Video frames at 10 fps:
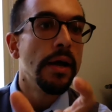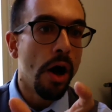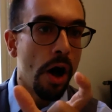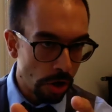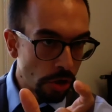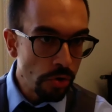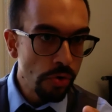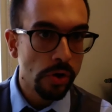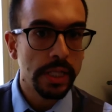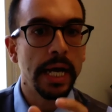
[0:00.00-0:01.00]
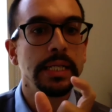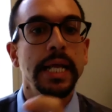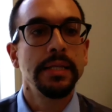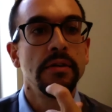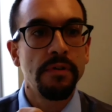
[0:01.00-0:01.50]
oligonucleotide
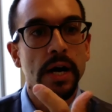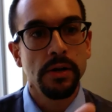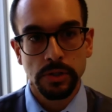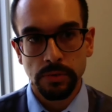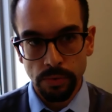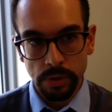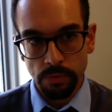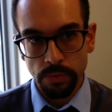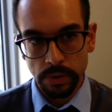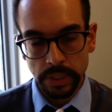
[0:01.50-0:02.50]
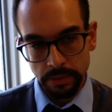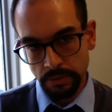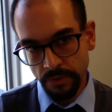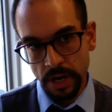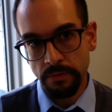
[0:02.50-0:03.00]
that the virus will, will, that the
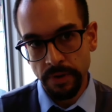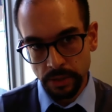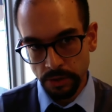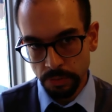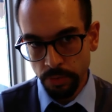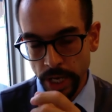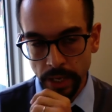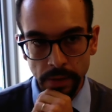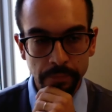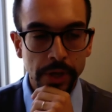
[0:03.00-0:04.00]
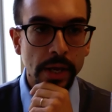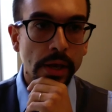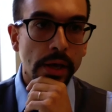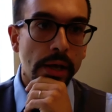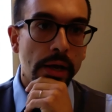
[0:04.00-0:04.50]
viral vector is bringing.
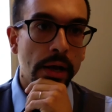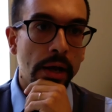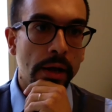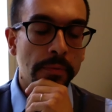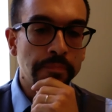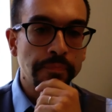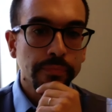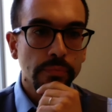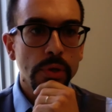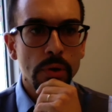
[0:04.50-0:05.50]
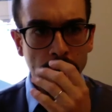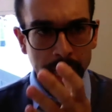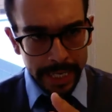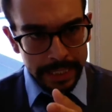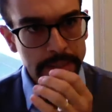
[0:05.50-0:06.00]
Um,
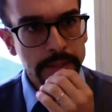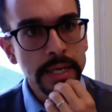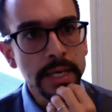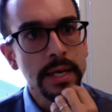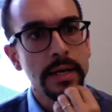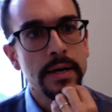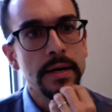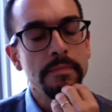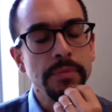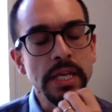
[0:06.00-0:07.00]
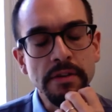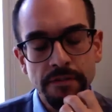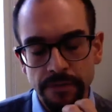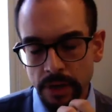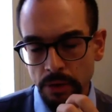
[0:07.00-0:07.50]
whereas the, um,
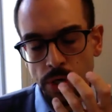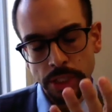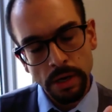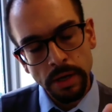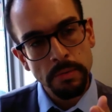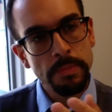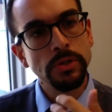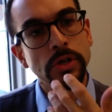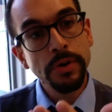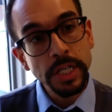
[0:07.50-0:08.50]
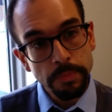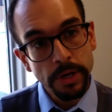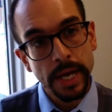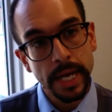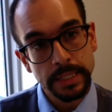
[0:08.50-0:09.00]
if uh, we're talking about the
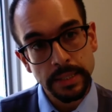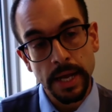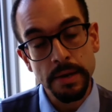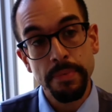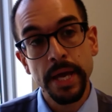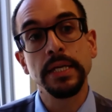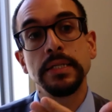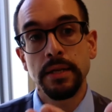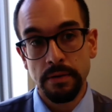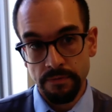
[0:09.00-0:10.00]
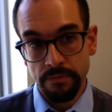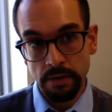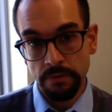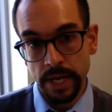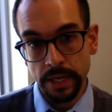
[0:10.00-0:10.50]
CRISPR-Cas9 based uh,
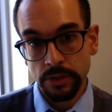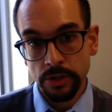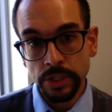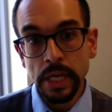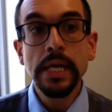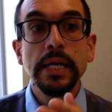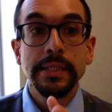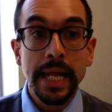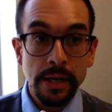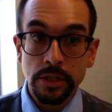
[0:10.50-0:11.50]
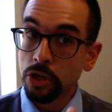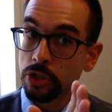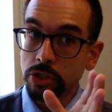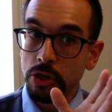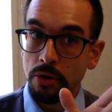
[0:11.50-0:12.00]
viral vectors, that is
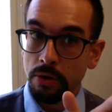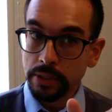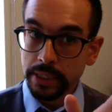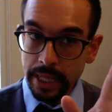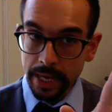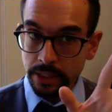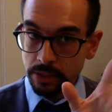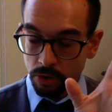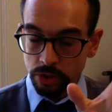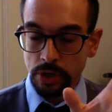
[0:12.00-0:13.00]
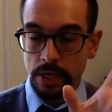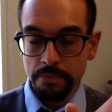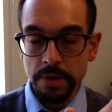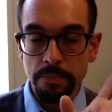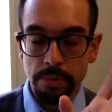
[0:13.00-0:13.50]
also that is also going to
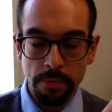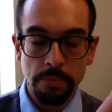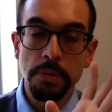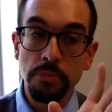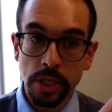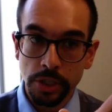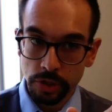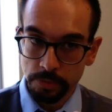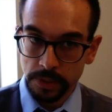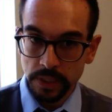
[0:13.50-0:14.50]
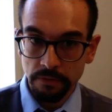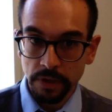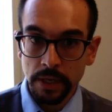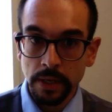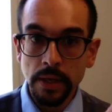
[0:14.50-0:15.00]
be probably mutation
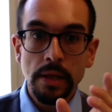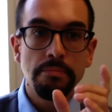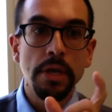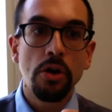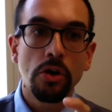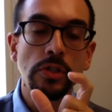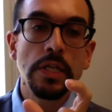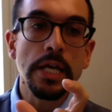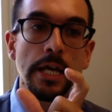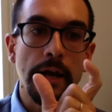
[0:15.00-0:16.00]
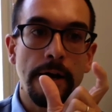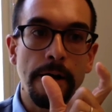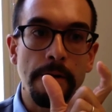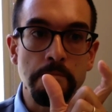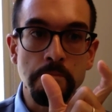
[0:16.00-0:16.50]
specific because the
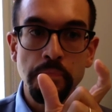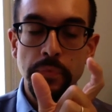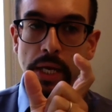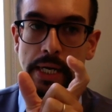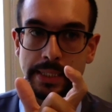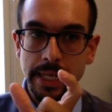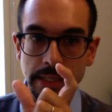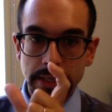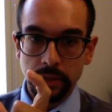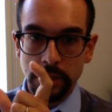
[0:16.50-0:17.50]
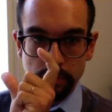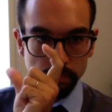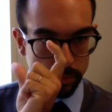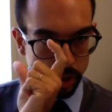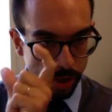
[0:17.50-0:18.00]
um, let's say the, the
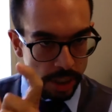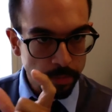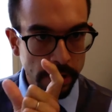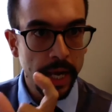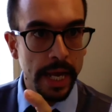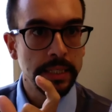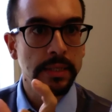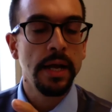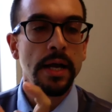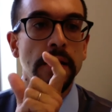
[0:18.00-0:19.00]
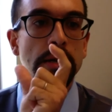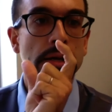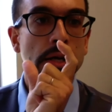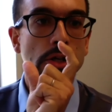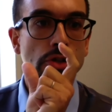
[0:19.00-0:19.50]
CRISPR-Cas9
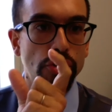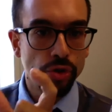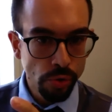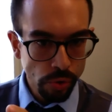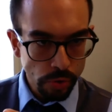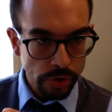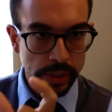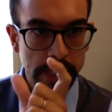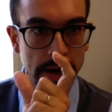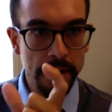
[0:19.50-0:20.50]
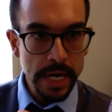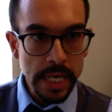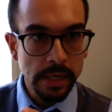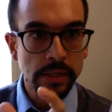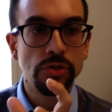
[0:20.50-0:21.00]
tools that are
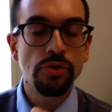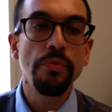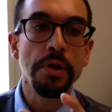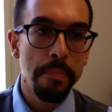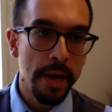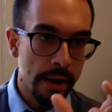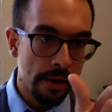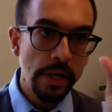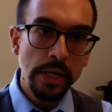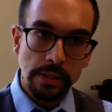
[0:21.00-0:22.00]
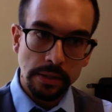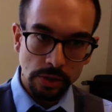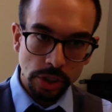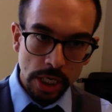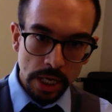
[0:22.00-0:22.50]
needed to repair the
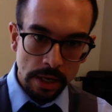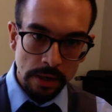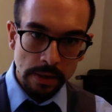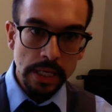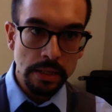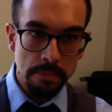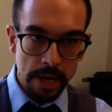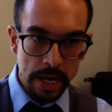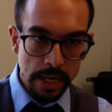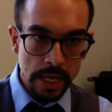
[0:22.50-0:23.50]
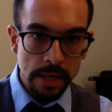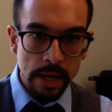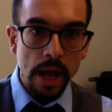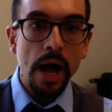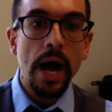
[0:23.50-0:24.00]
gene in the body
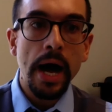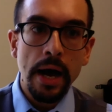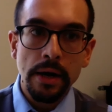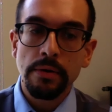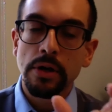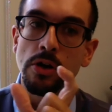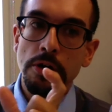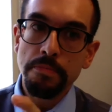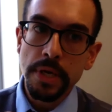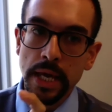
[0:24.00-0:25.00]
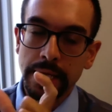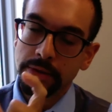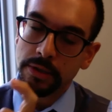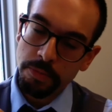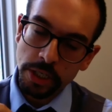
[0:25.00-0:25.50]
are going to be,
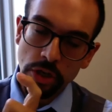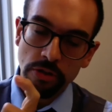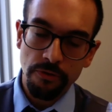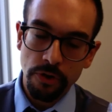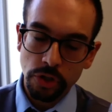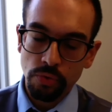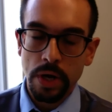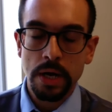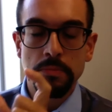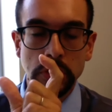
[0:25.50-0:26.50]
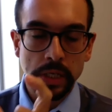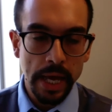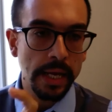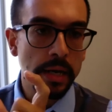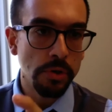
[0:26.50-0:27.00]
especially the first one, most
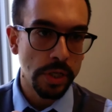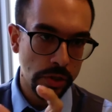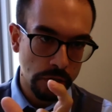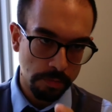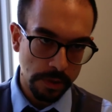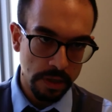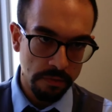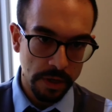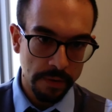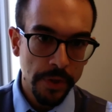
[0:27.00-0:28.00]
likely mutation specific.